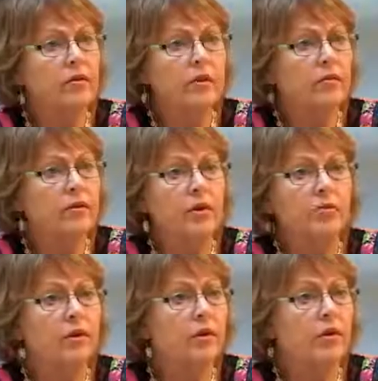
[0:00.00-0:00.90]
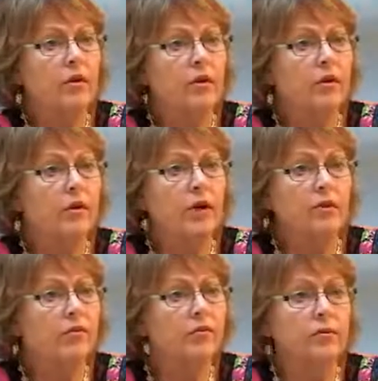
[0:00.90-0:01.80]
the summer, and he was carrying a
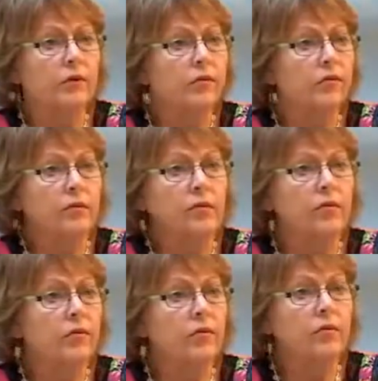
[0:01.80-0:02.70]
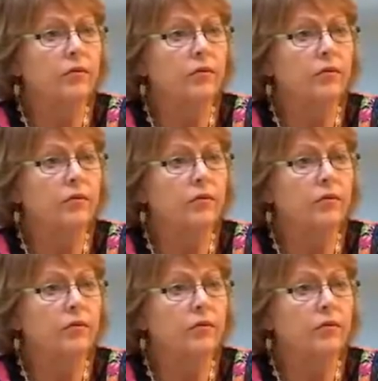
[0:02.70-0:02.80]
handkerchief with him the whole